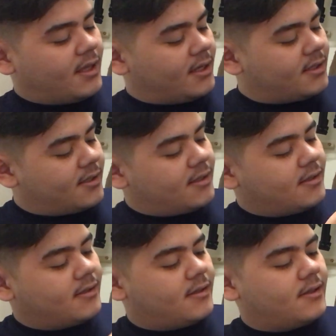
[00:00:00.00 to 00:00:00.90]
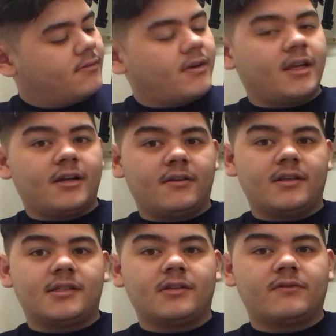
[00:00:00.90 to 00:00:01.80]
this right here,
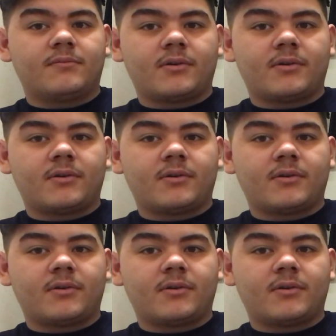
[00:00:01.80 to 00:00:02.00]
the silver